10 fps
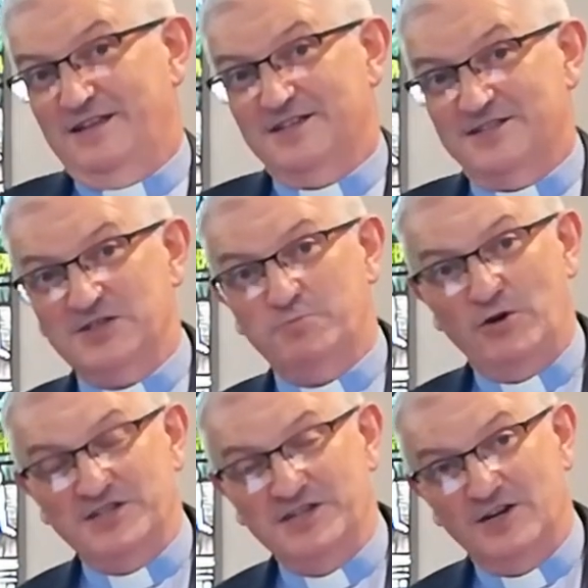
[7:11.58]
But the thing is
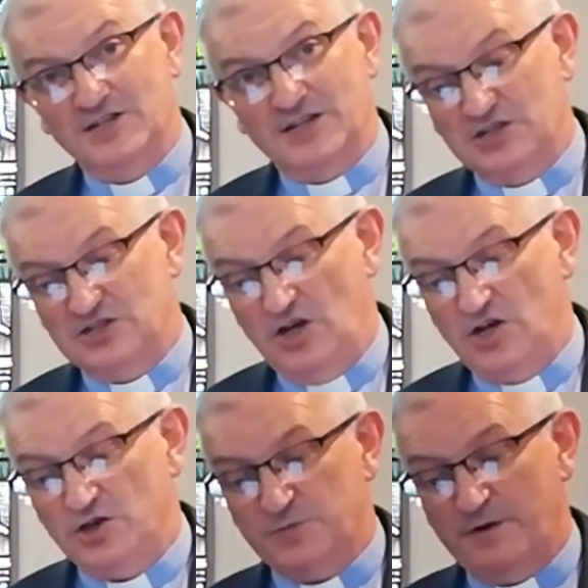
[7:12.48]
this, boys and girls, that
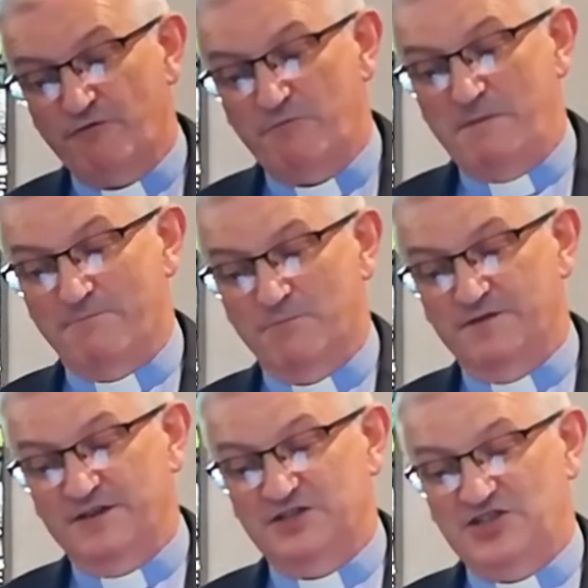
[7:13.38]
as long as we
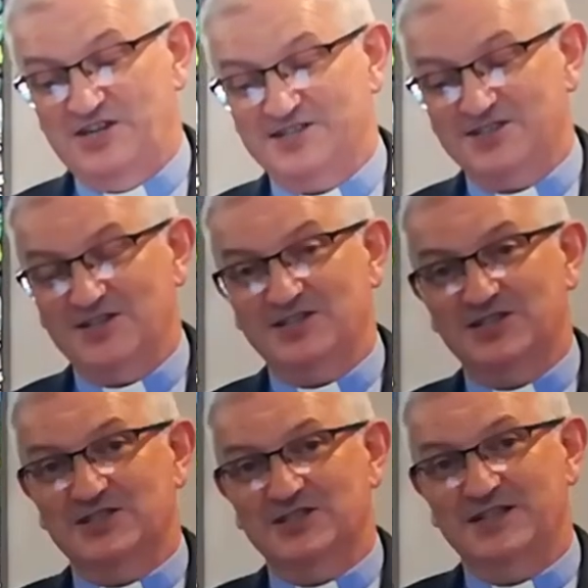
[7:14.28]
remember that
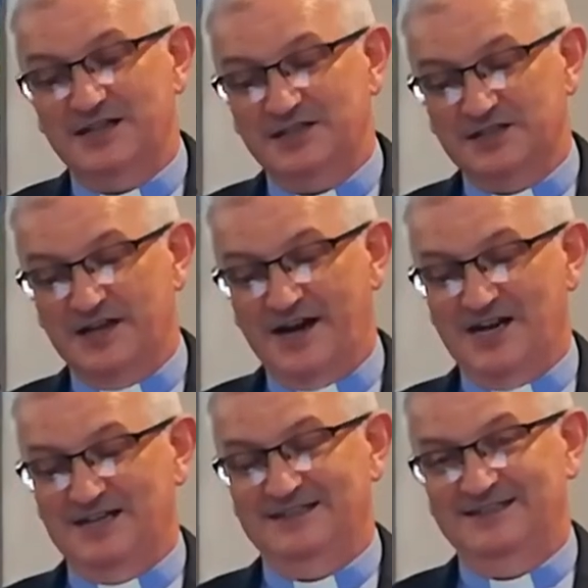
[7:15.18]
Jesus is
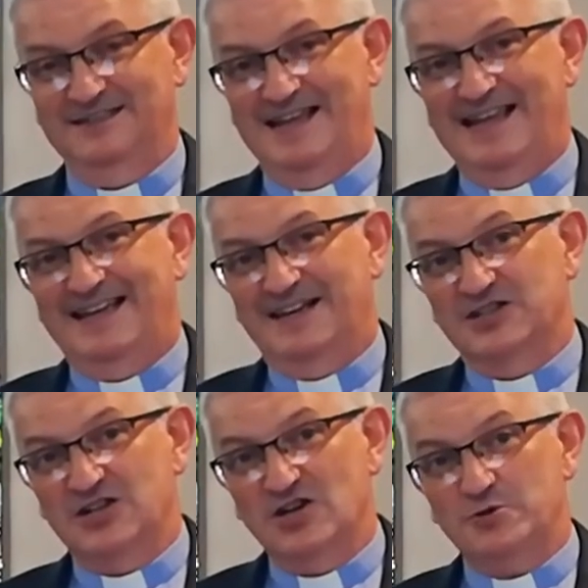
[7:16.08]
there,
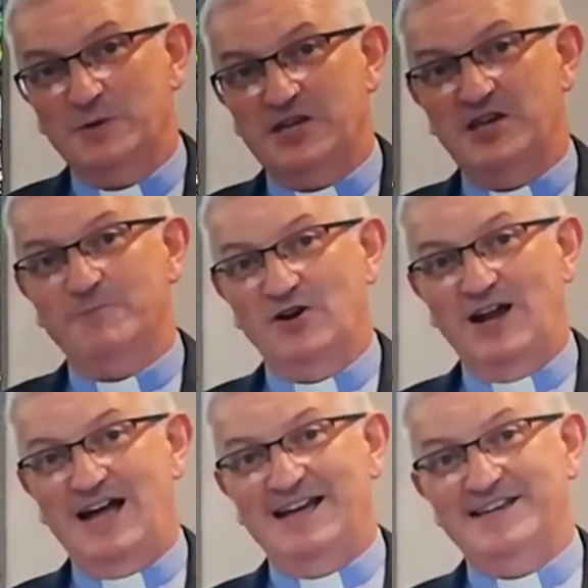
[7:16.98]
and as long as we
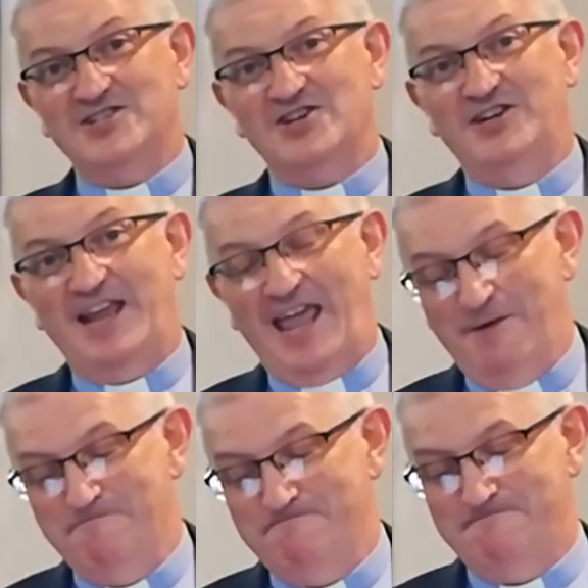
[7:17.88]
keep our eyes on
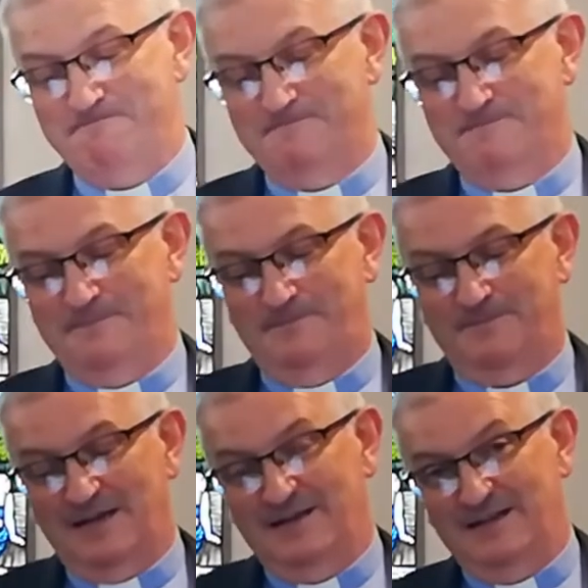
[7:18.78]
him,
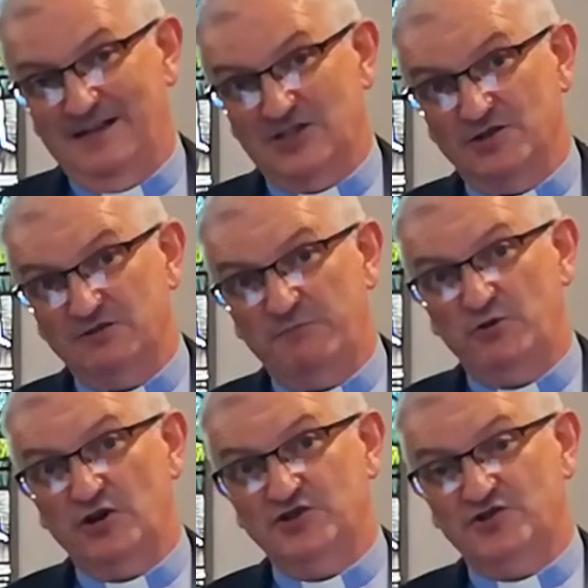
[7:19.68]
as long
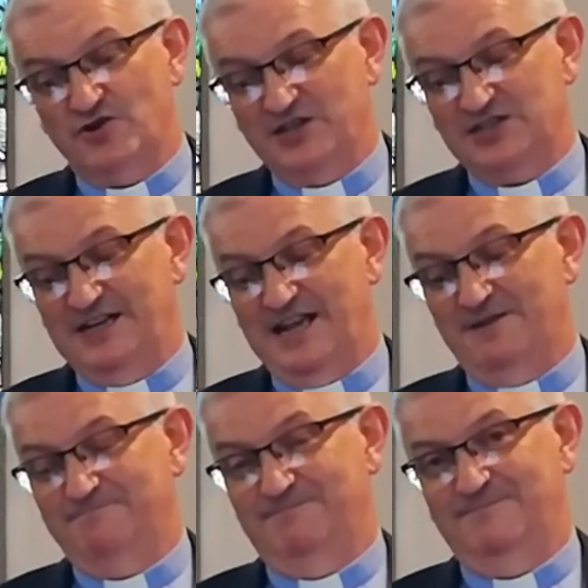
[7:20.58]
as we put our trust
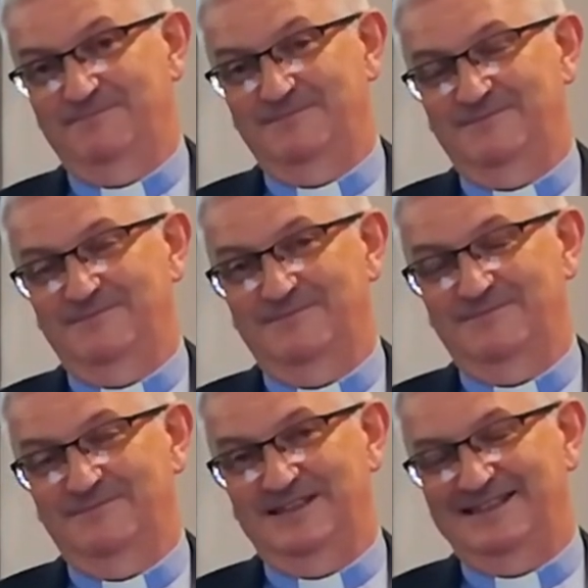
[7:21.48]
in him,
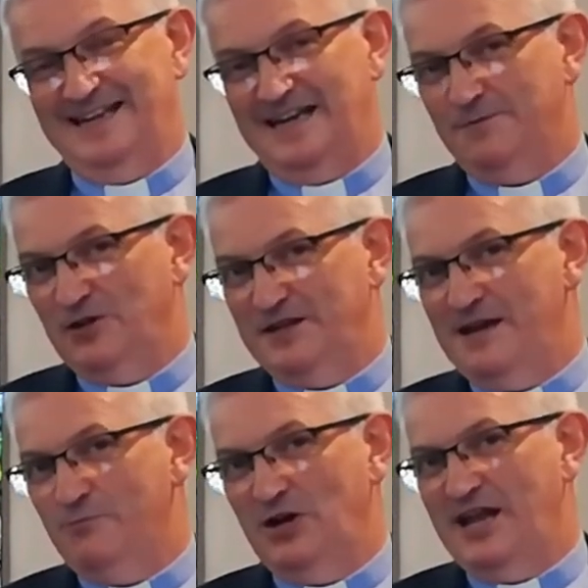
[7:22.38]
then
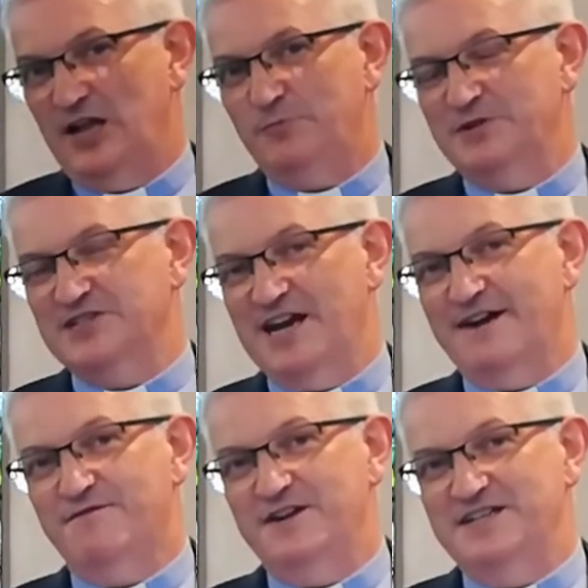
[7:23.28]
he will help
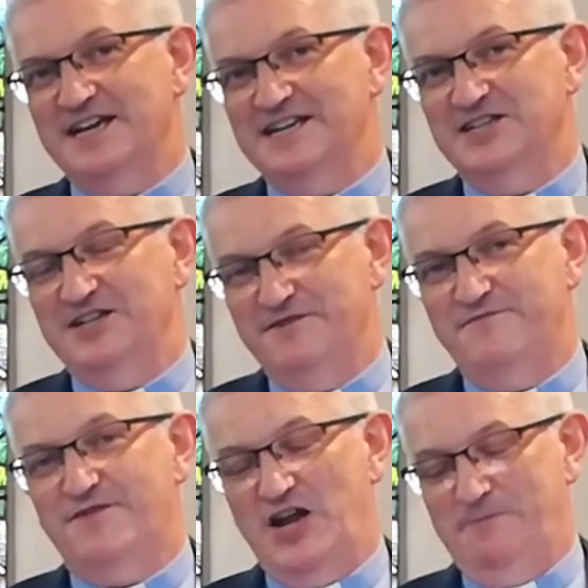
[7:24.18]
us every day to
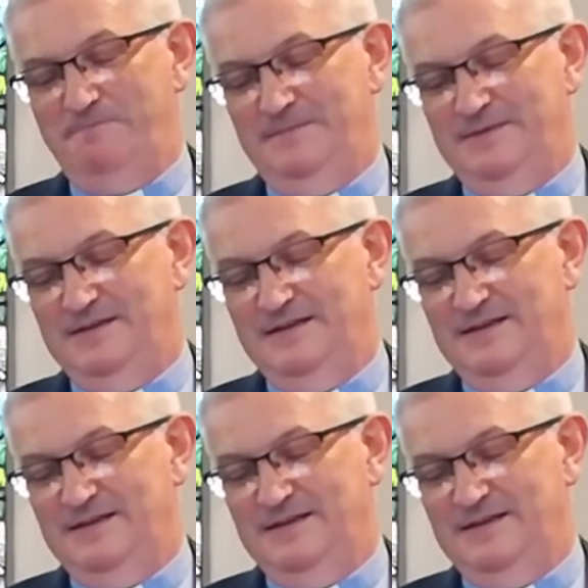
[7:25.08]
live for him.